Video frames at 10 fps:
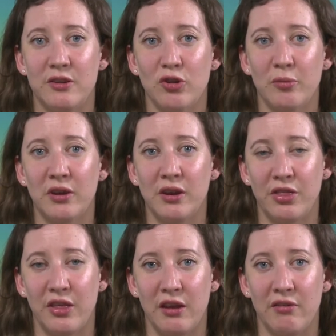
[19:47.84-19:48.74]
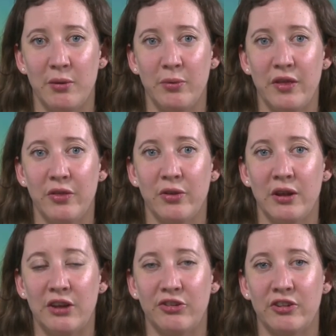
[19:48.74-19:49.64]
the dominant theory within the
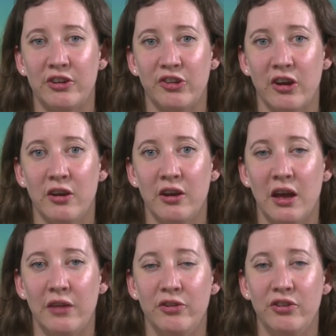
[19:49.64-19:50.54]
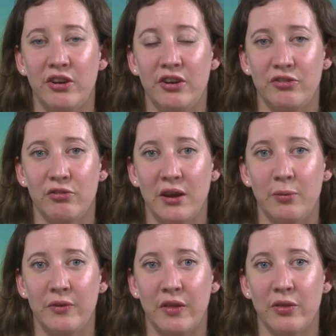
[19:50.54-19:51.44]
legislature and the judiciary
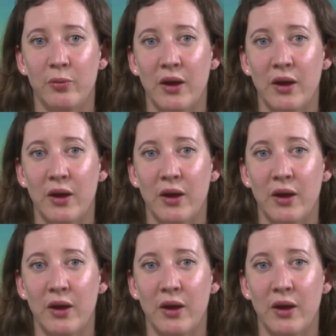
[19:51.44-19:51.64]
within the